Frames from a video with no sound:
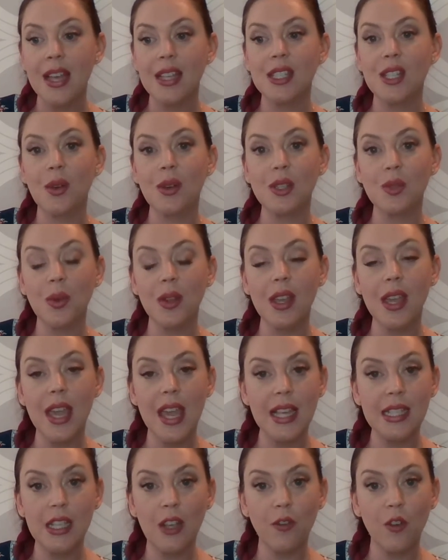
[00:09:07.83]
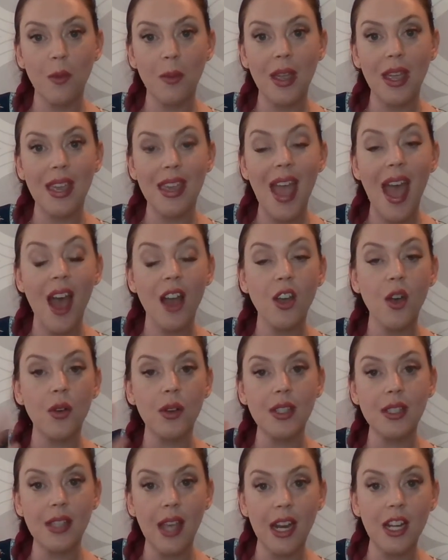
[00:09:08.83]
So it's really easy for me. Yeah, go
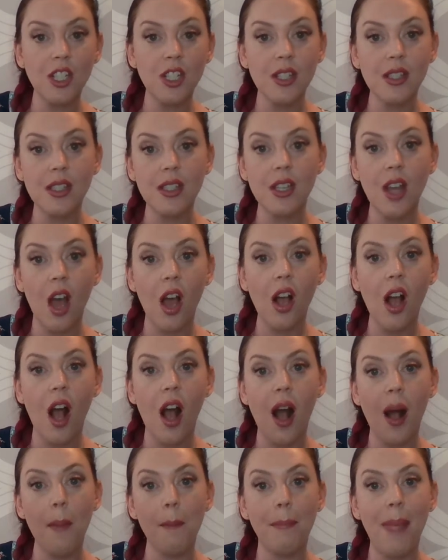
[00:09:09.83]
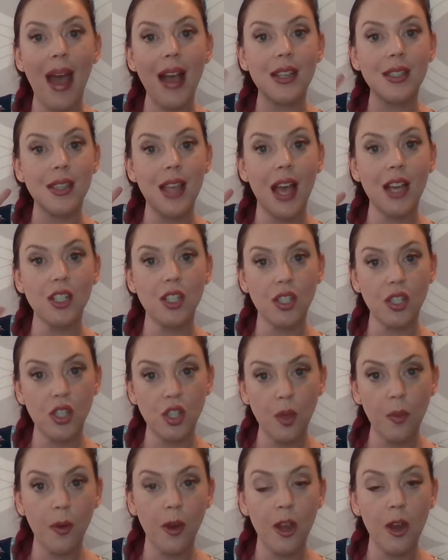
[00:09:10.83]
to
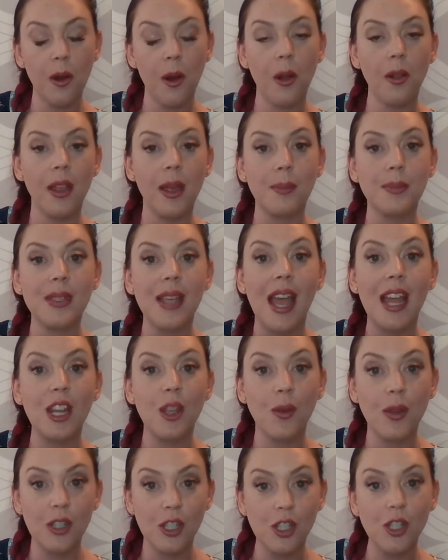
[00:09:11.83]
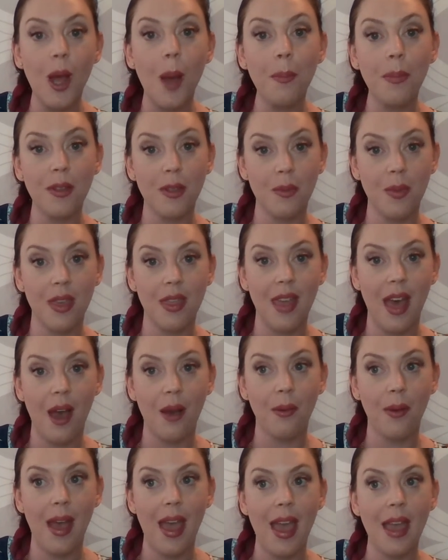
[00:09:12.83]
senegence.com/superhero lips and you can shop with me
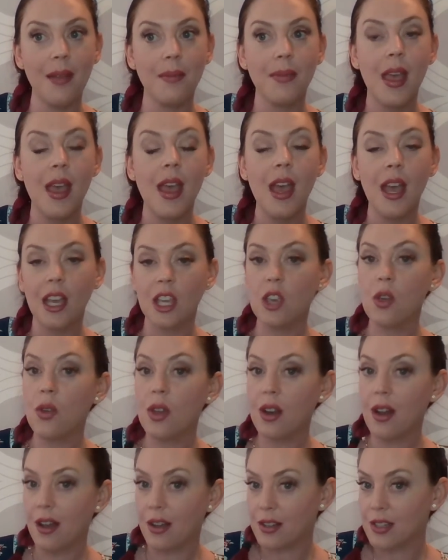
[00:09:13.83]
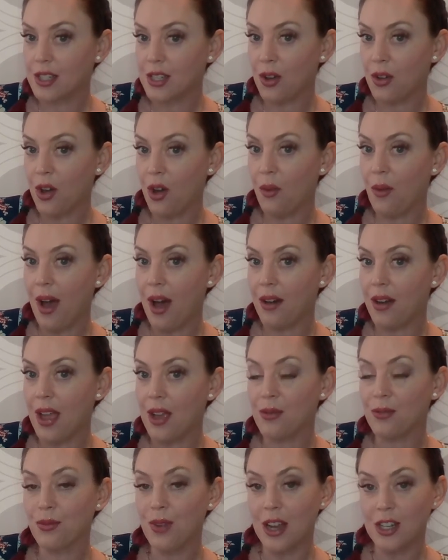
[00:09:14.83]
that way. You can also go out
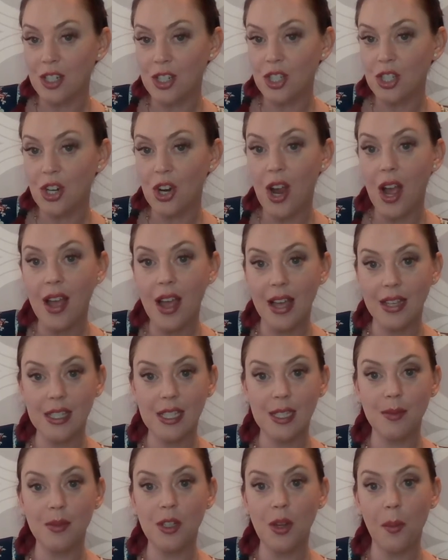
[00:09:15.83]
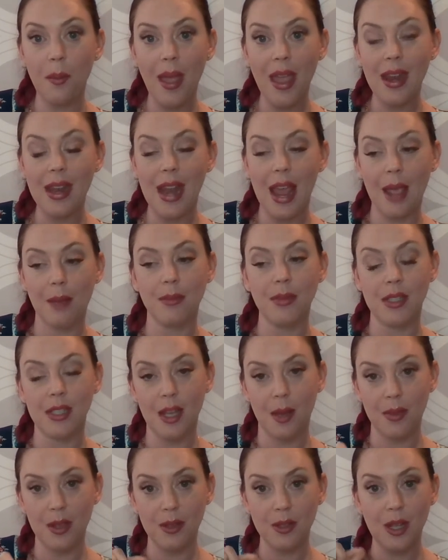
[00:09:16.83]
and register a custom domain name,
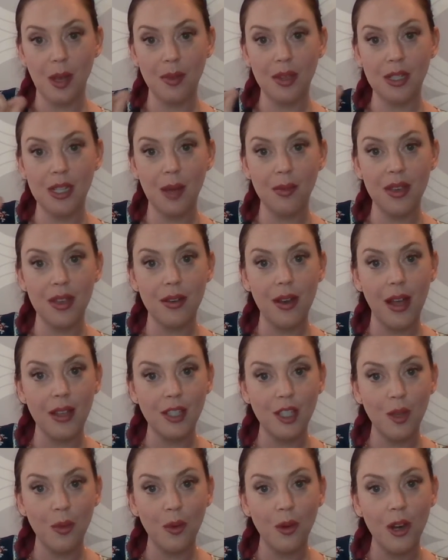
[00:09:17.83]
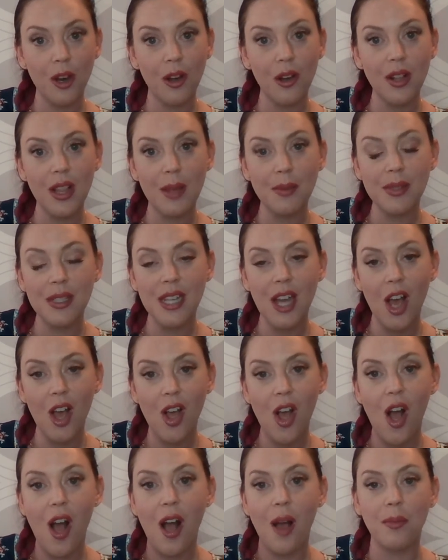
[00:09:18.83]

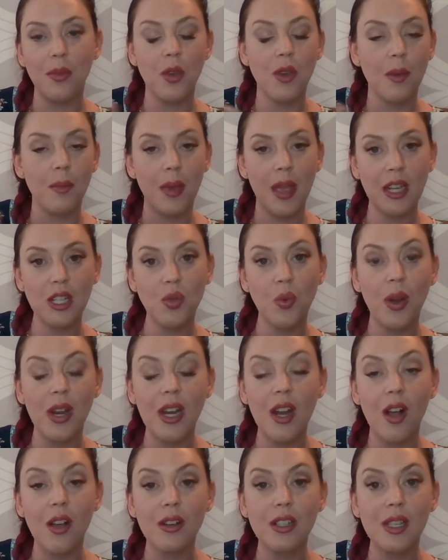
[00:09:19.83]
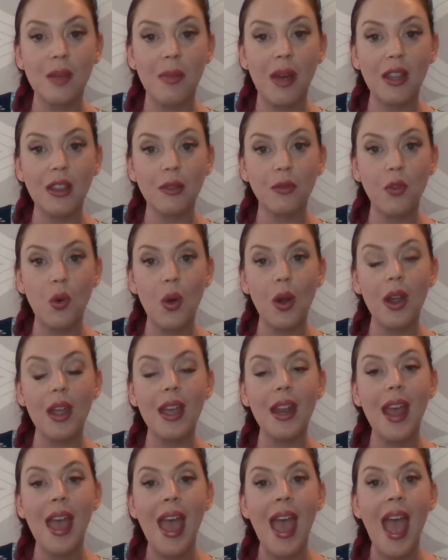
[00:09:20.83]
www.superherolips.com. You can pay $20 a month for
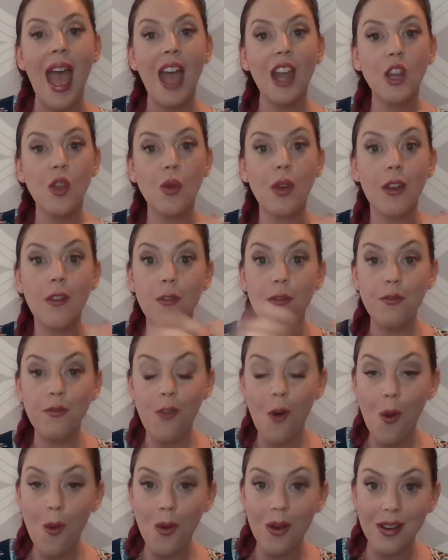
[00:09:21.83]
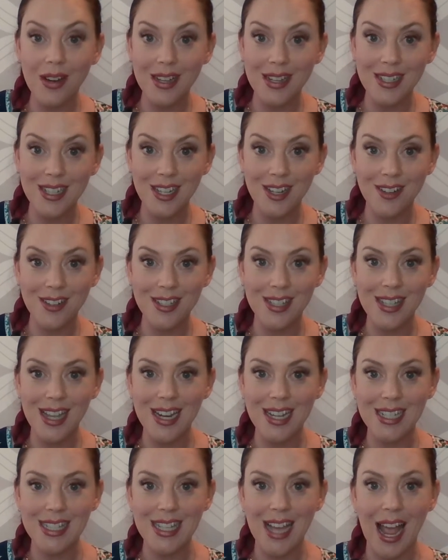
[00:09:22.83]
it and you can forward it to your
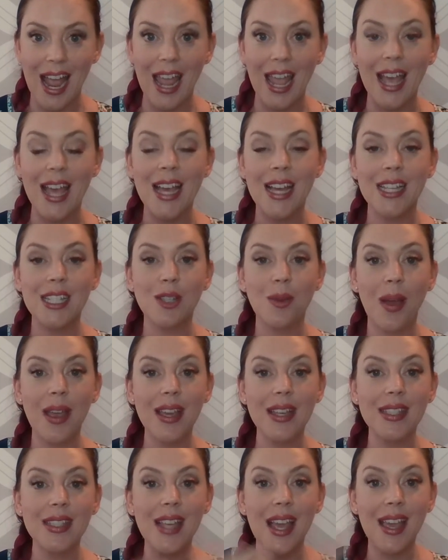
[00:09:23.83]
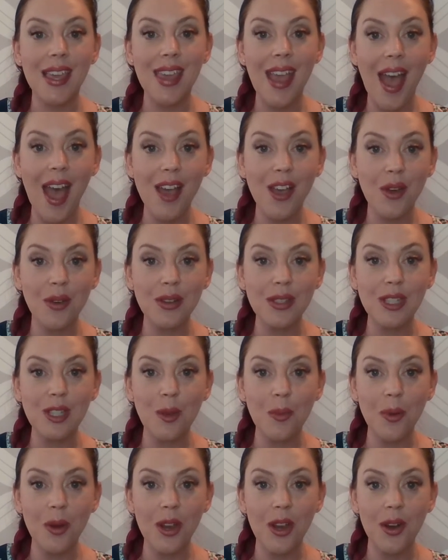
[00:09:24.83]
site. So I can say, yeah, go to
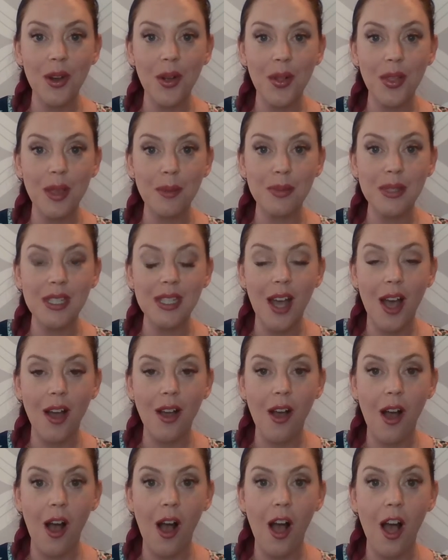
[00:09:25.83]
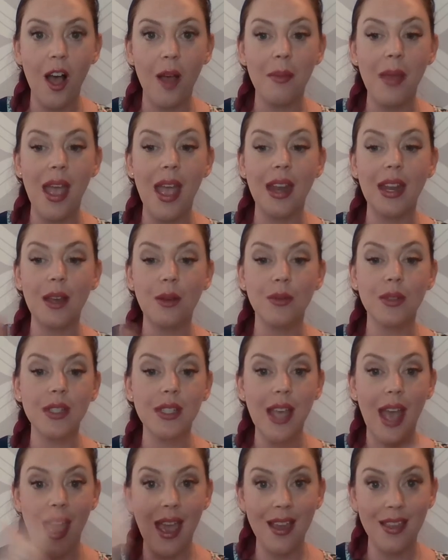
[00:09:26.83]
superherolips.com and it will
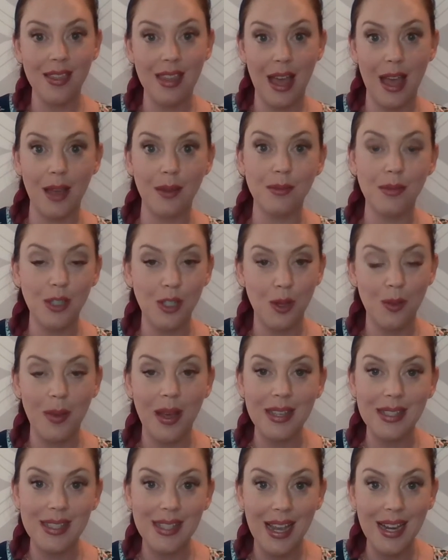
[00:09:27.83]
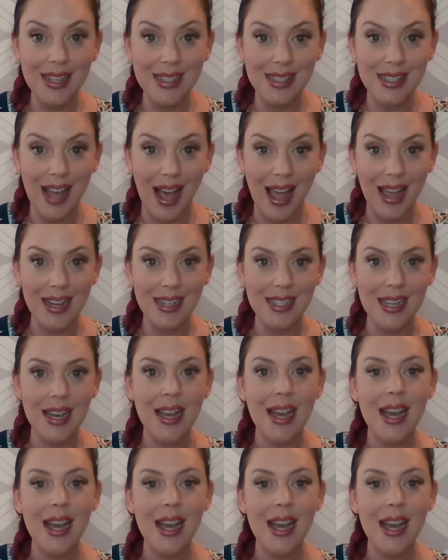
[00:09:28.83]
take them to my site.